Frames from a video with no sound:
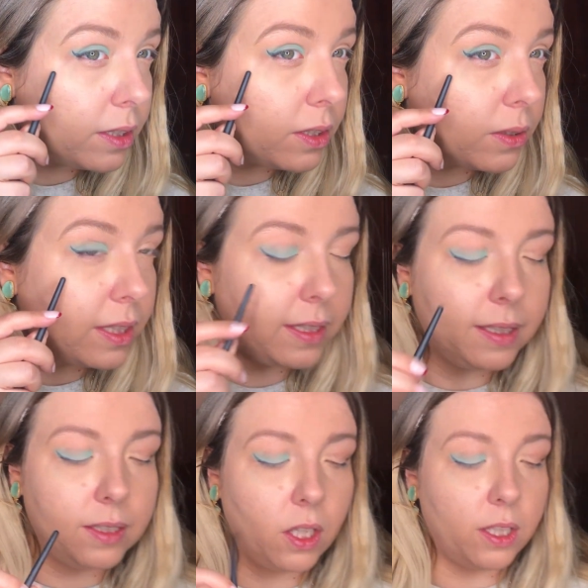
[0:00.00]
so this
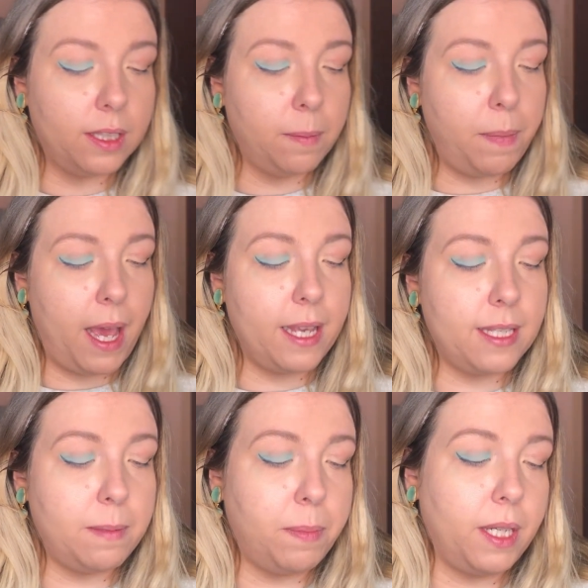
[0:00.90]
is not the
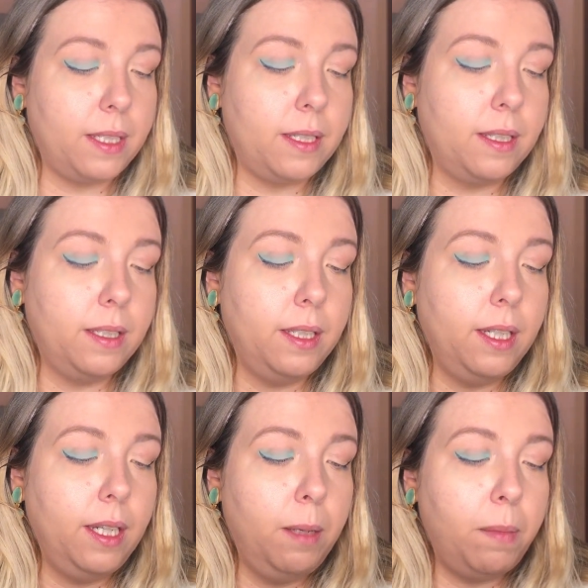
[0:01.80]
best, but
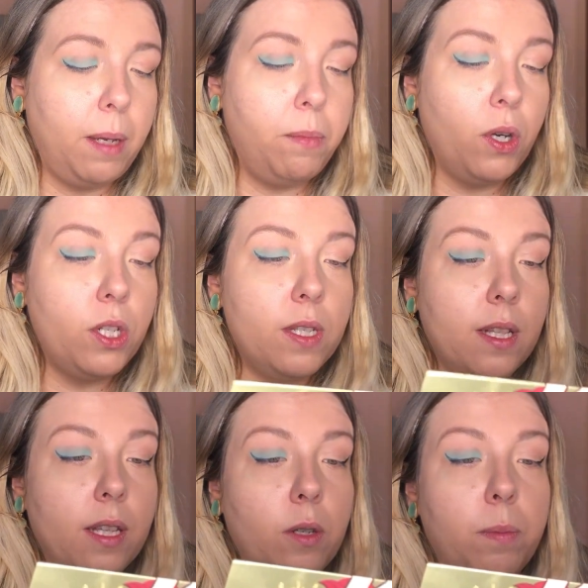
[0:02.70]
my brush is a
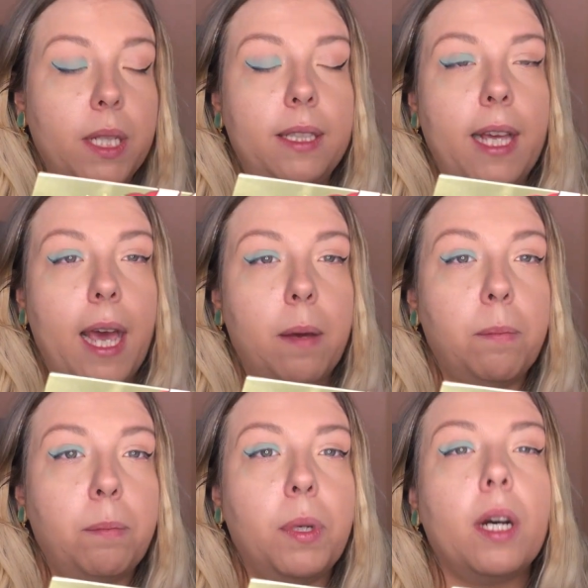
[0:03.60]
little bit
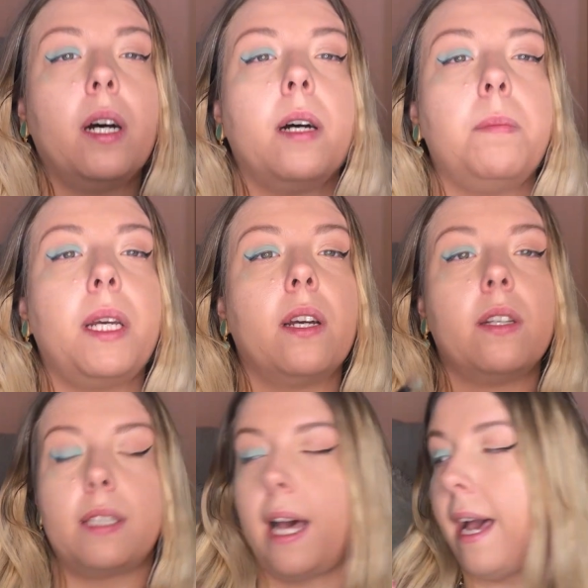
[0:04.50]
damp
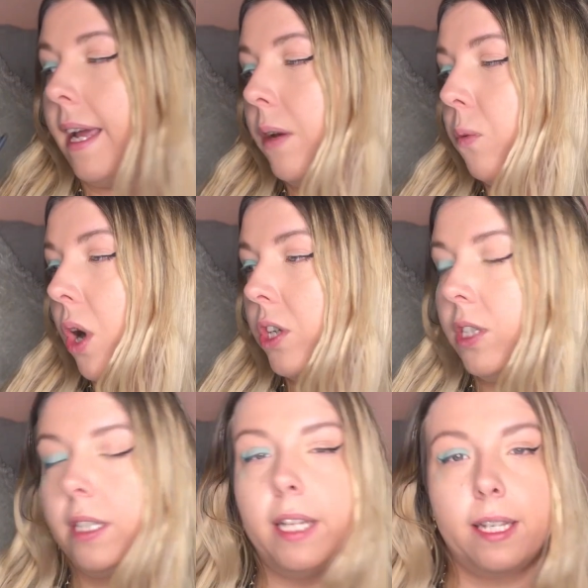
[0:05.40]
because I
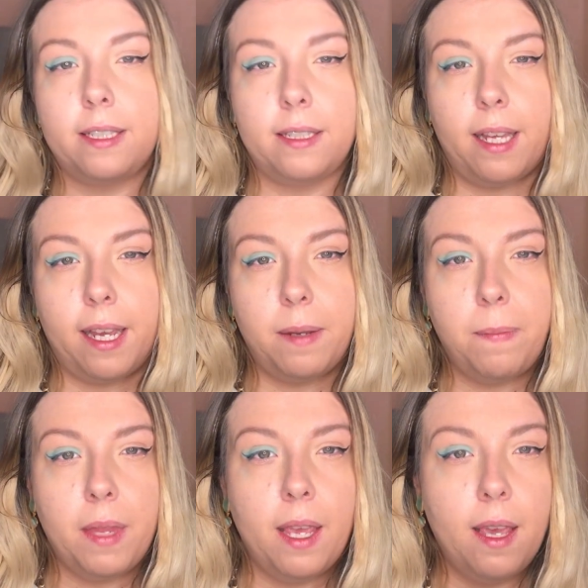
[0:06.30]
washed it yesterday,
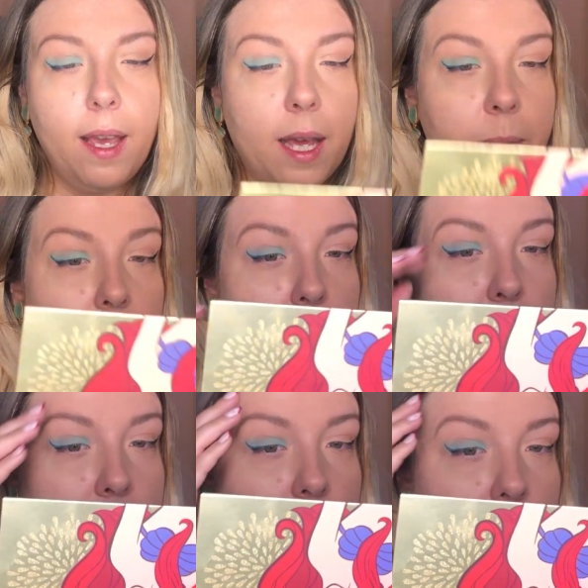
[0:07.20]
and
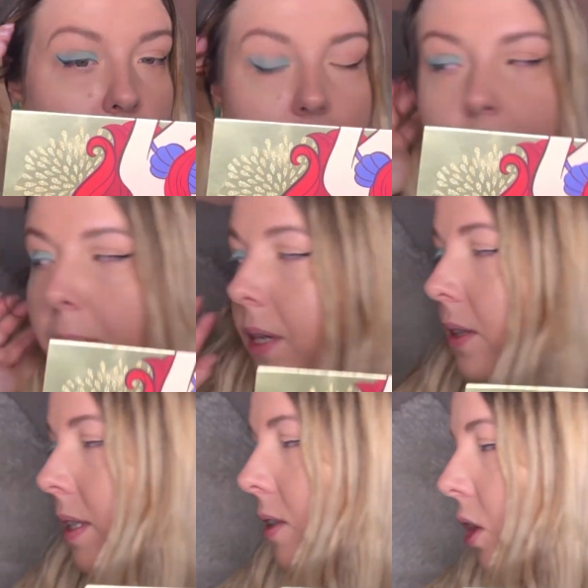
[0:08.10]
maybe it's
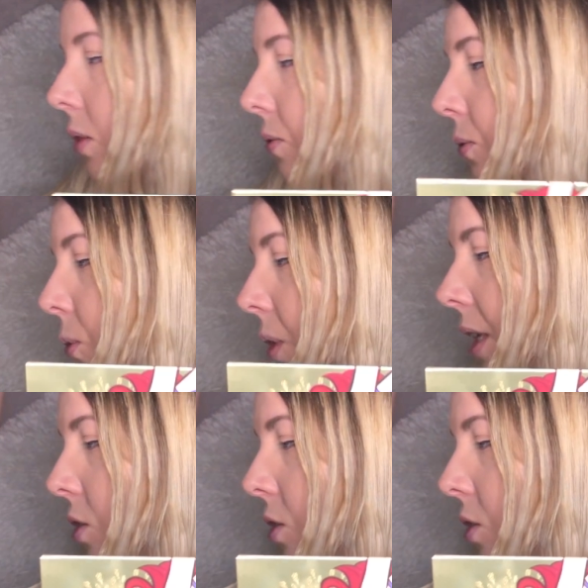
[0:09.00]
because it's not fully